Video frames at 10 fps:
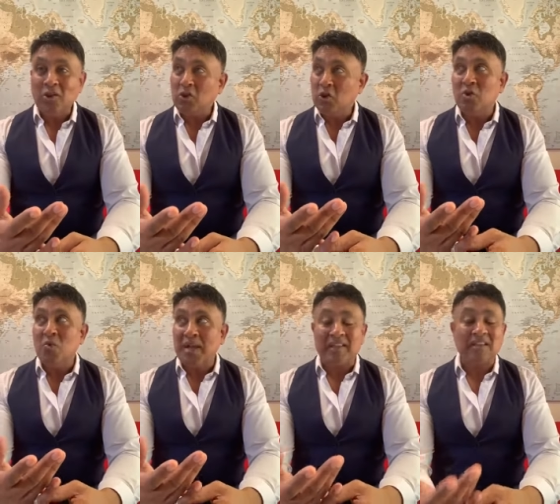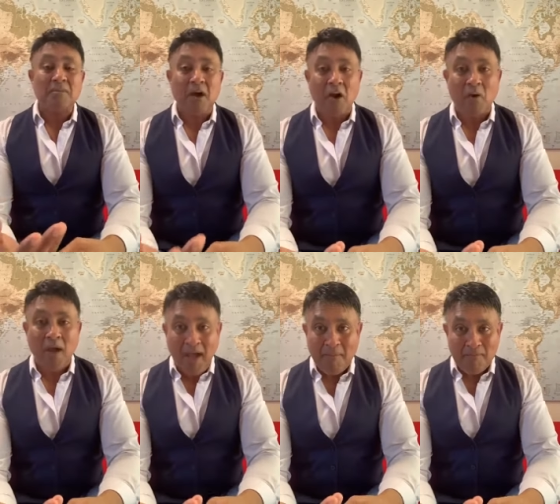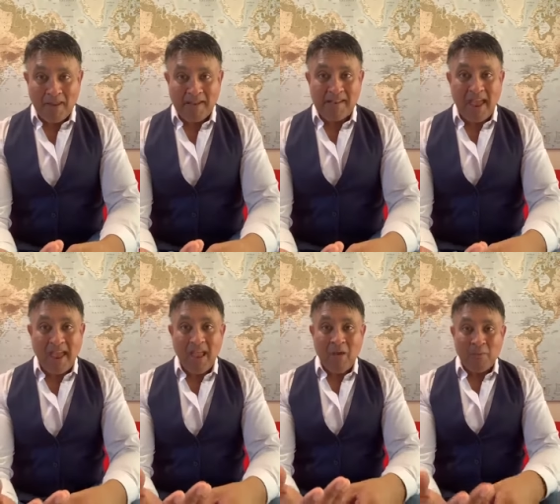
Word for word: two weeks tomorrow at midday,